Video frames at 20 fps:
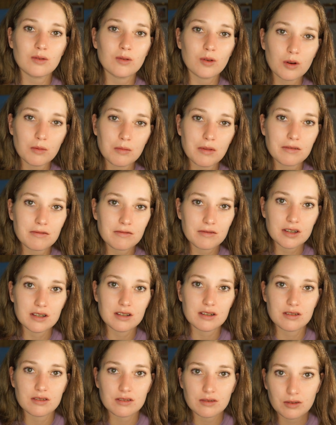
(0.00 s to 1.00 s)
all my
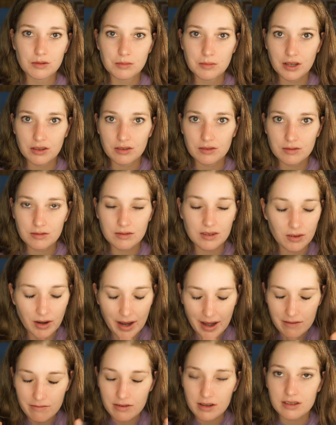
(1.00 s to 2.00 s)
fears,
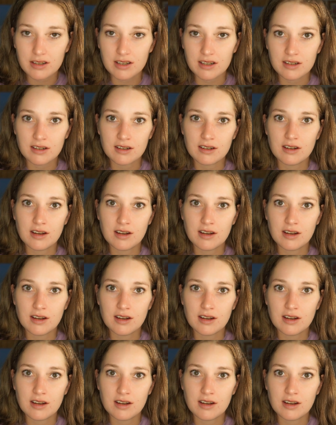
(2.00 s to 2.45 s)
everything,